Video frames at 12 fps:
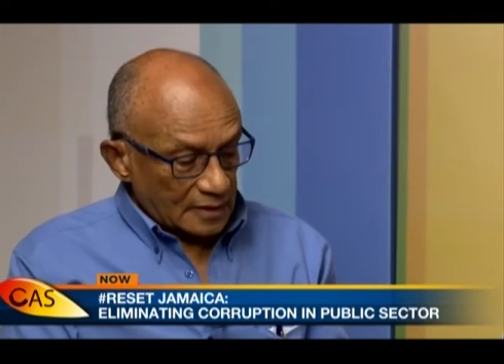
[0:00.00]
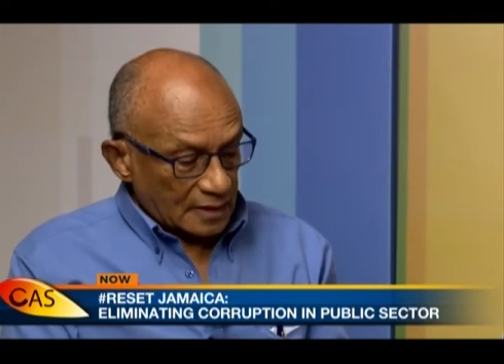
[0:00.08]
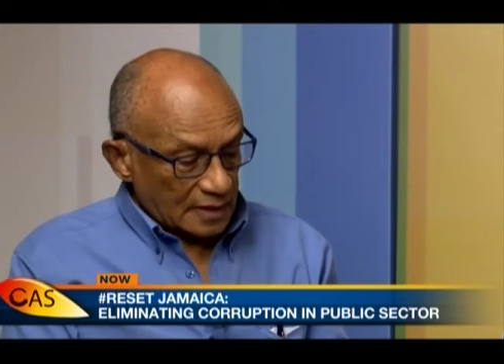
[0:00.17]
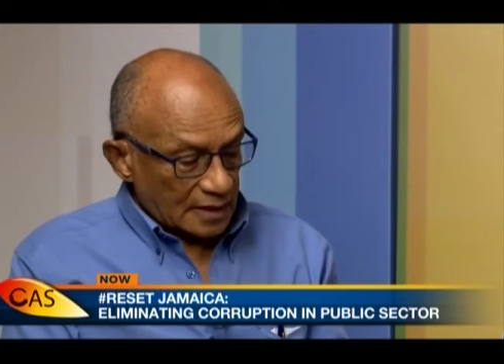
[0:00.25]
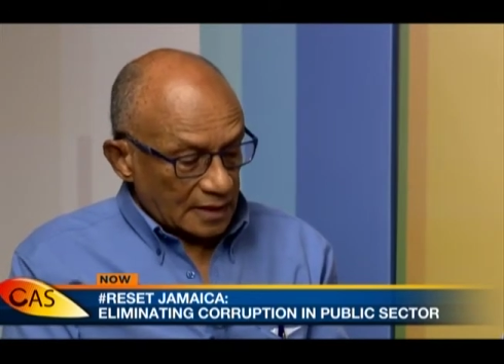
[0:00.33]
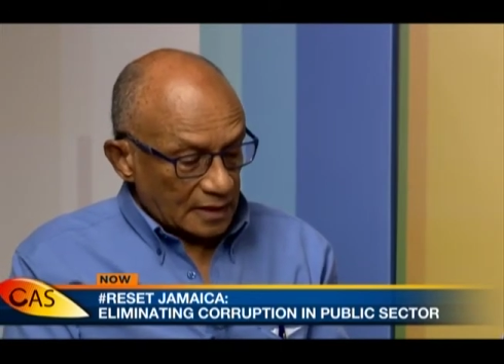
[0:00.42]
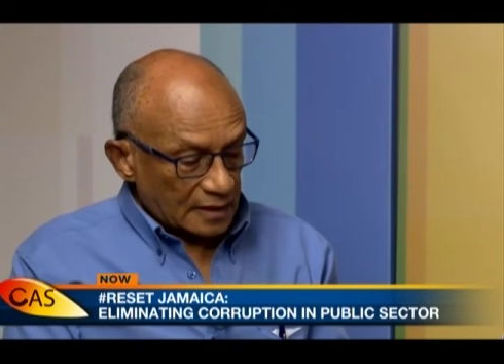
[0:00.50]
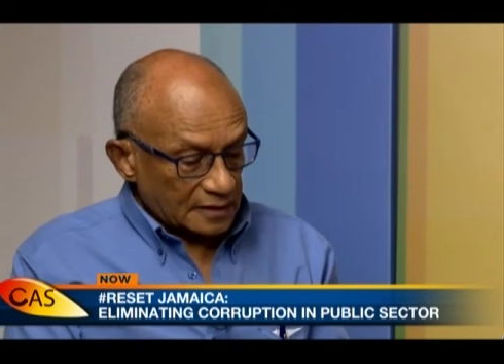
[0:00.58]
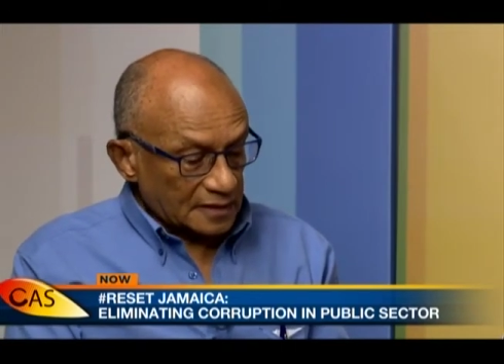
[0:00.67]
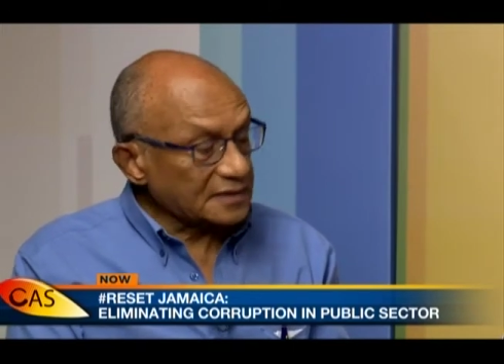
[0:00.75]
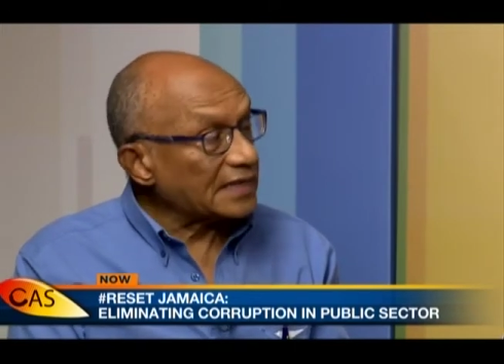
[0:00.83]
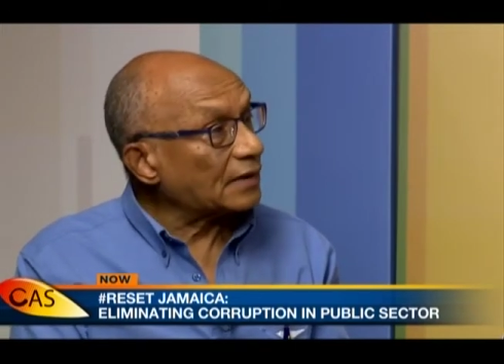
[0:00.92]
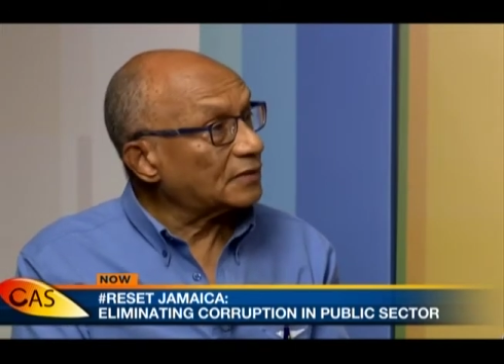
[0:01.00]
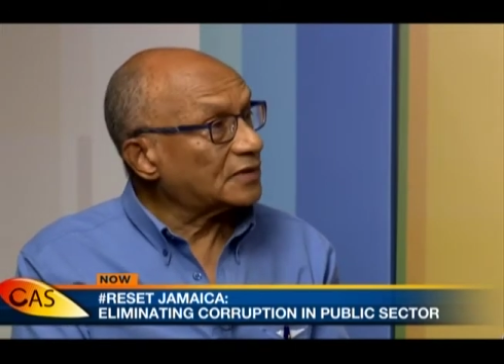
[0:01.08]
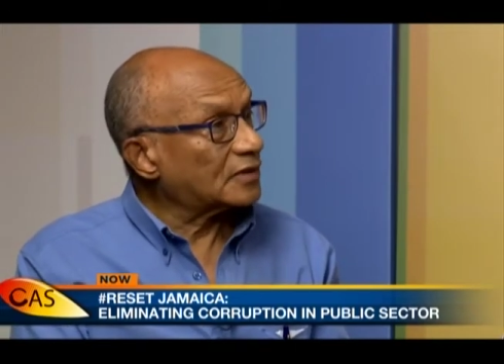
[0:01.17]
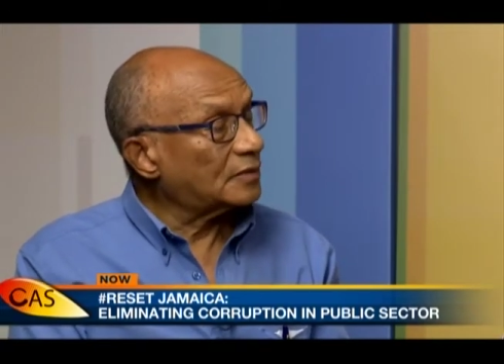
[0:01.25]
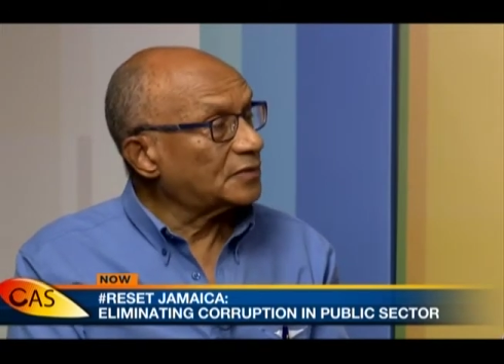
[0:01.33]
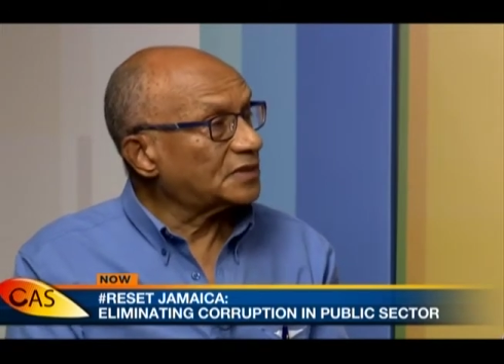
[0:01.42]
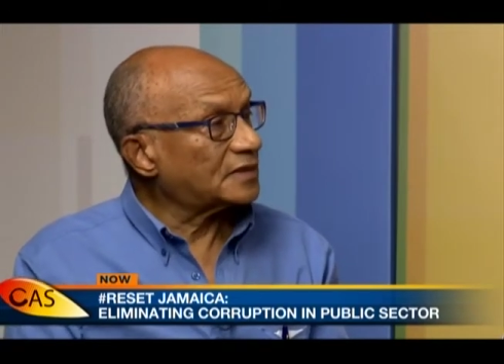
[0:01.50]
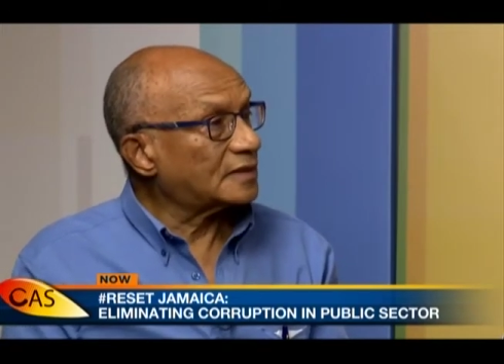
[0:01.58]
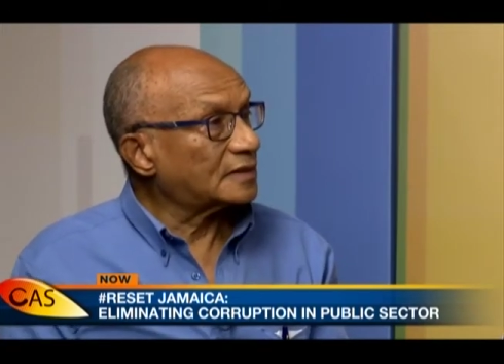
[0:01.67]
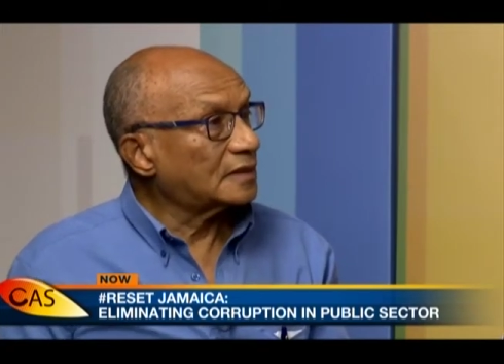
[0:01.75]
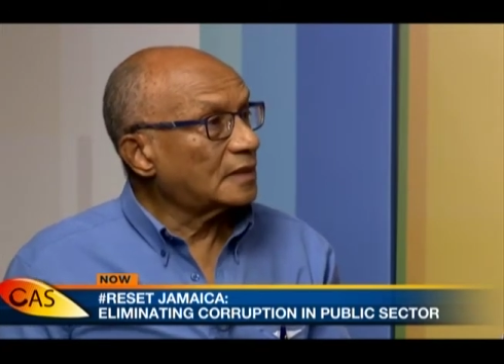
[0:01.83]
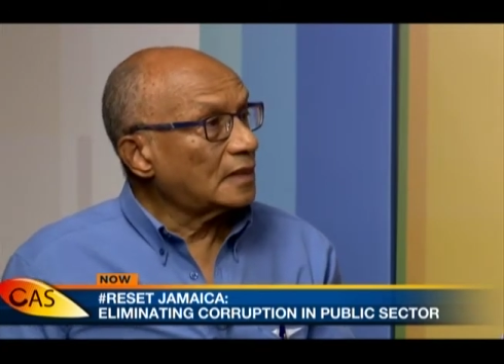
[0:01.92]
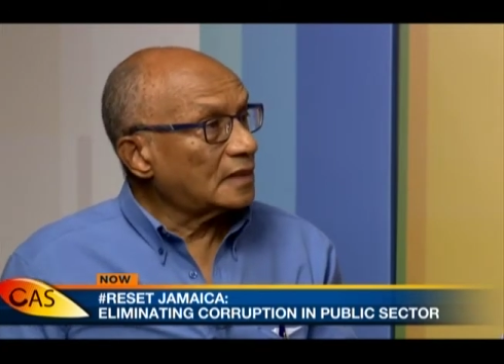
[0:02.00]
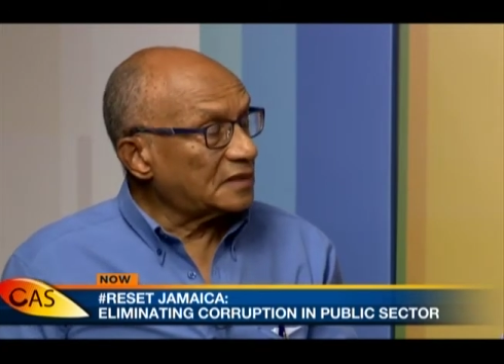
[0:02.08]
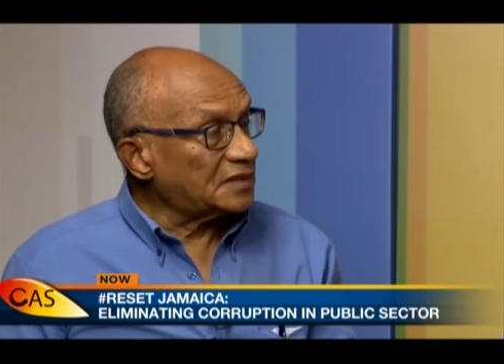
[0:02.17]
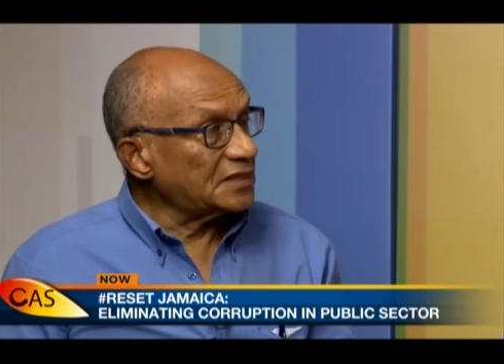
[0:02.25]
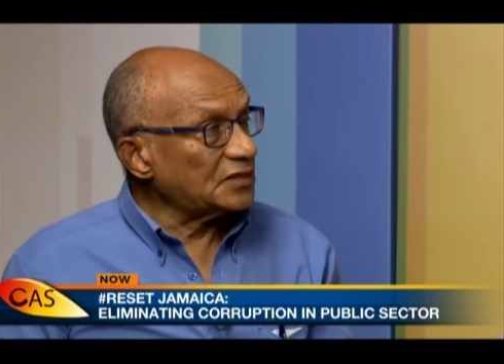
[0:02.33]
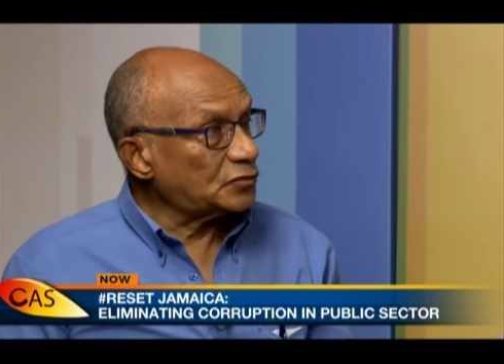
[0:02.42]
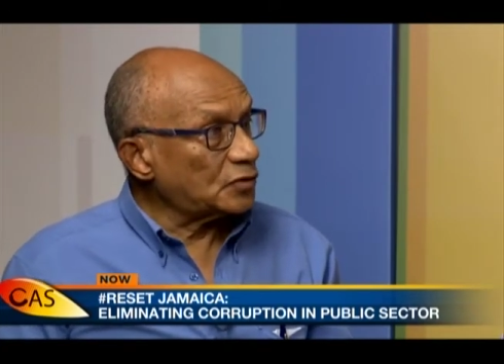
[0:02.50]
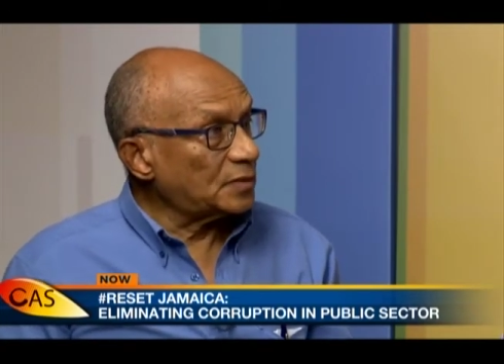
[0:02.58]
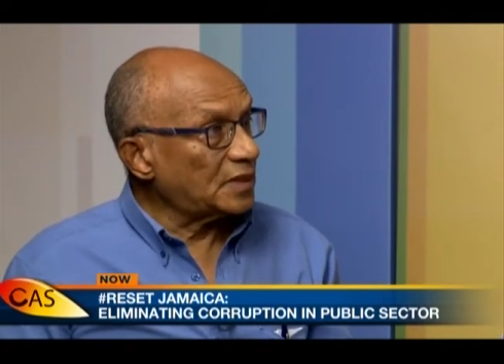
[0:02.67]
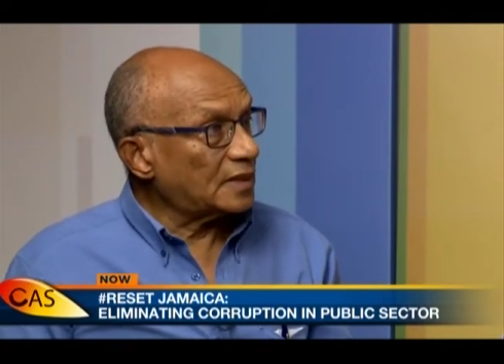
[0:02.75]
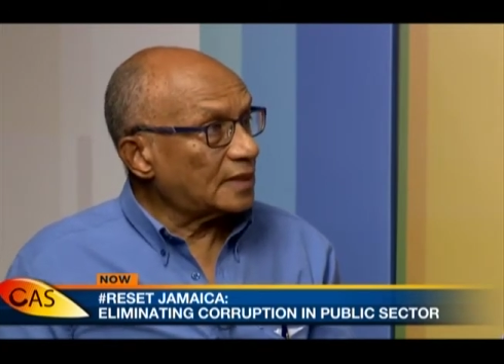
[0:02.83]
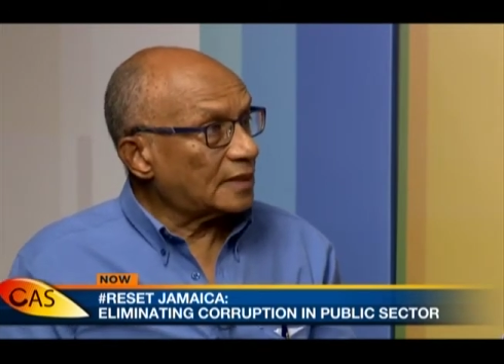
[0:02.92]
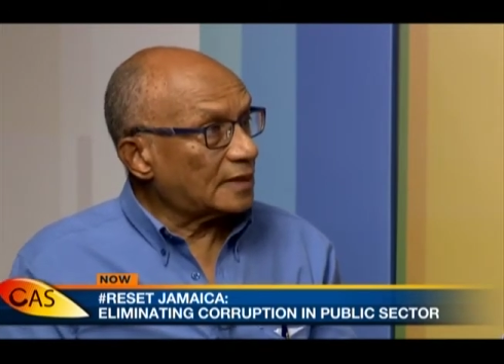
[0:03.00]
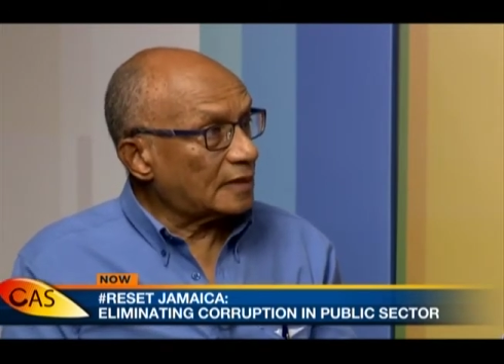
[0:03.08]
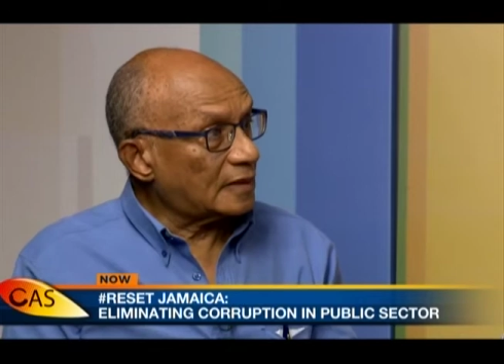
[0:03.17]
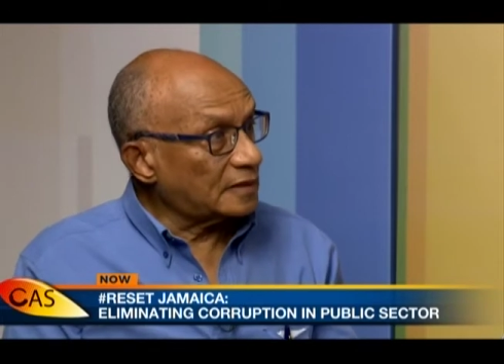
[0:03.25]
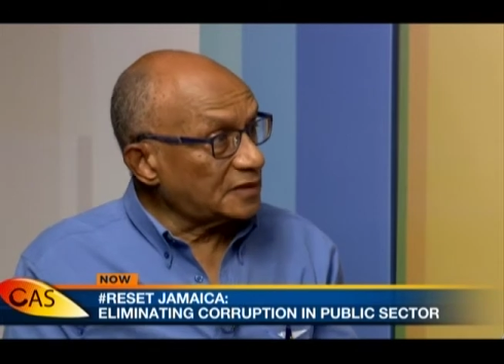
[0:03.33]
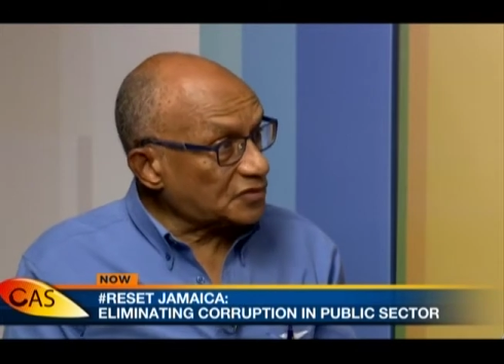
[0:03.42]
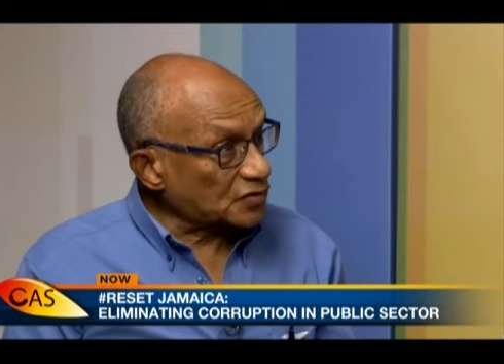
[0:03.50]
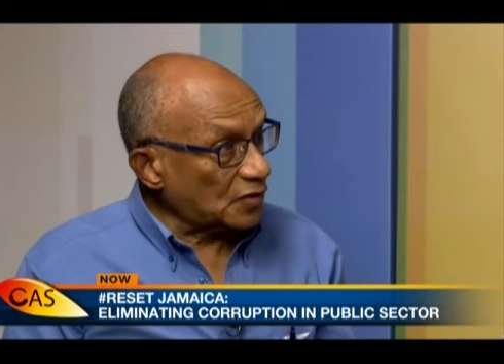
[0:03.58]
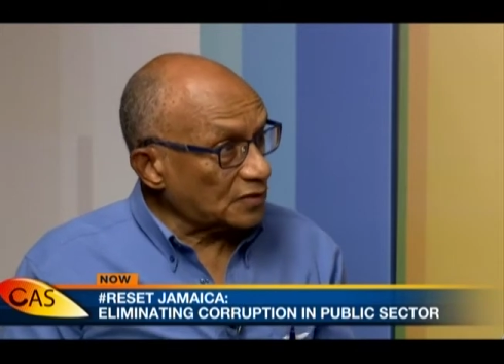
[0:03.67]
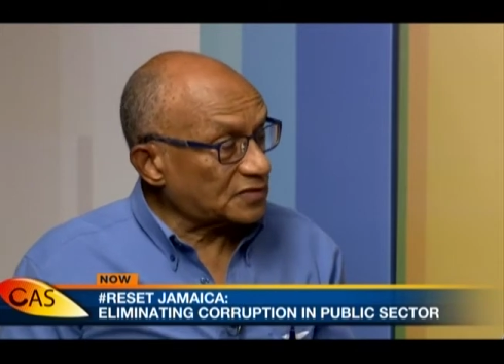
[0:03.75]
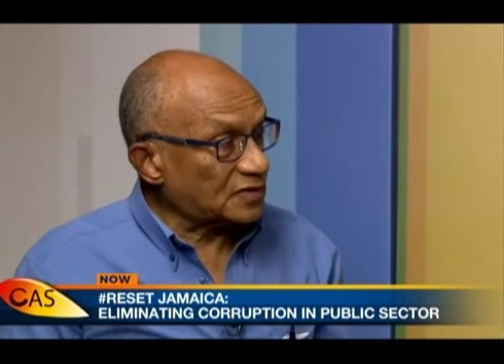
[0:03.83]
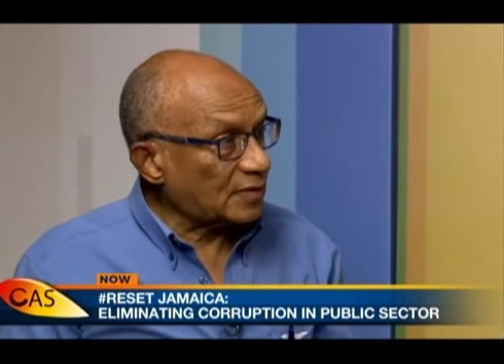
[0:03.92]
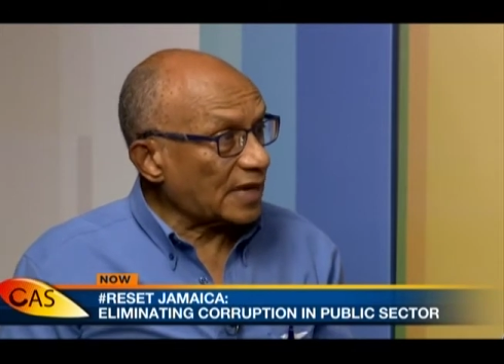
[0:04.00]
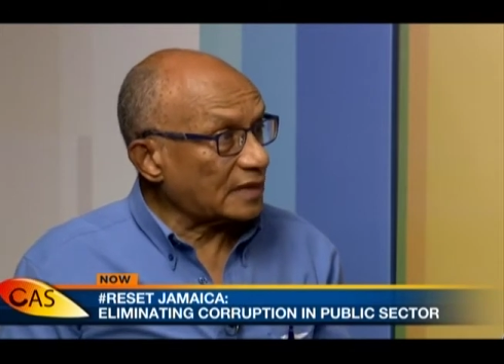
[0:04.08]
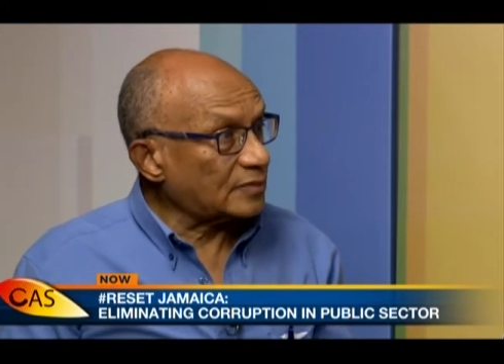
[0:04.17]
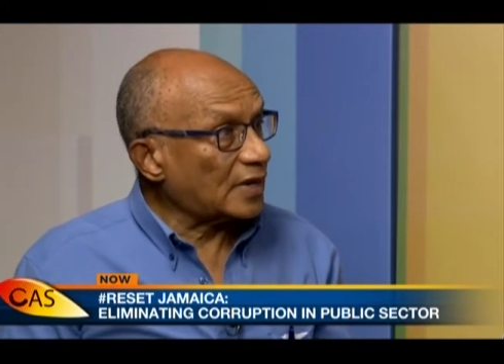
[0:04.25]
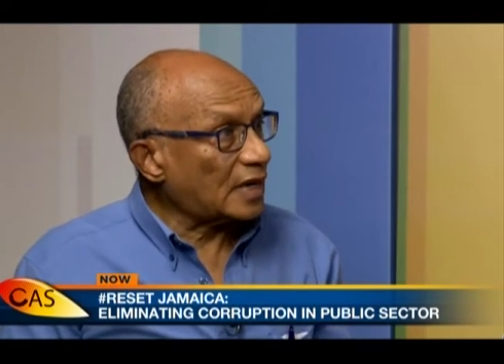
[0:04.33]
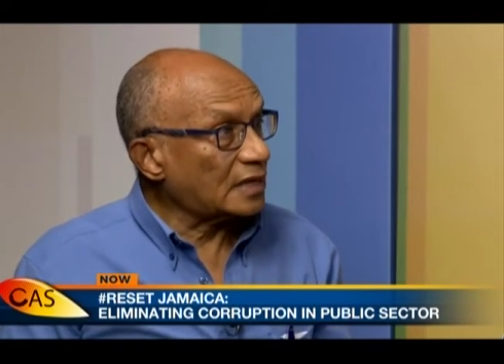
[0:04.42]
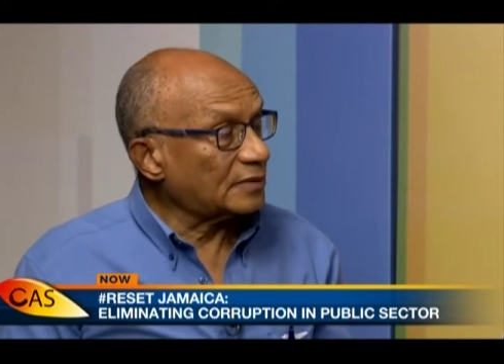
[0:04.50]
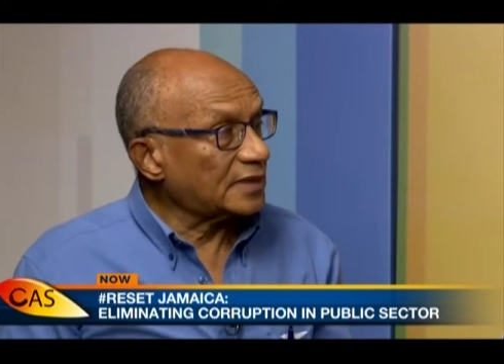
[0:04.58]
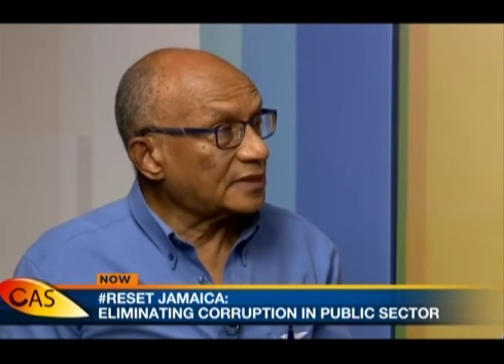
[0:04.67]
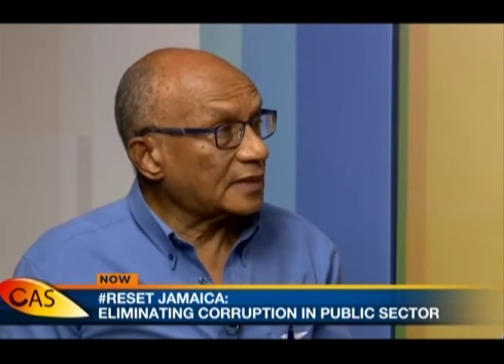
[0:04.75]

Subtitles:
the Integrity Commission, these will be discussed by the Parliament.